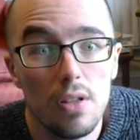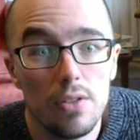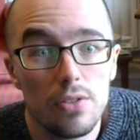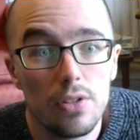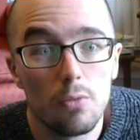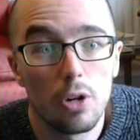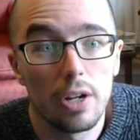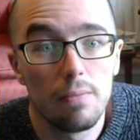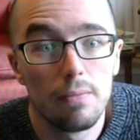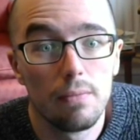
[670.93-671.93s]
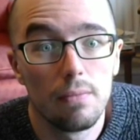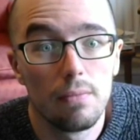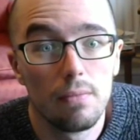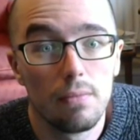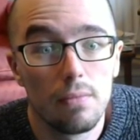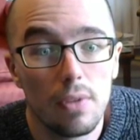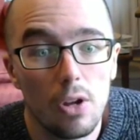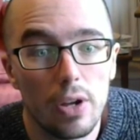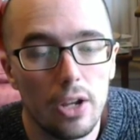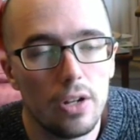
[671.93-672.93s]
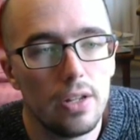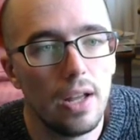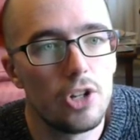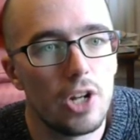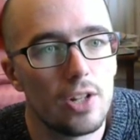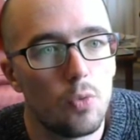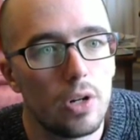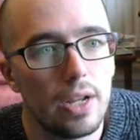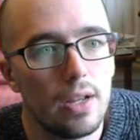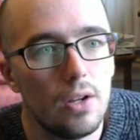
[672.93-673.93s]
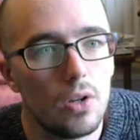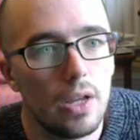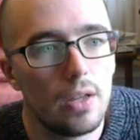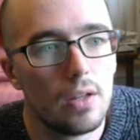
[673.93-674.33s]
Is this thing working? Okay, good. Yeah, chat's working. Okay.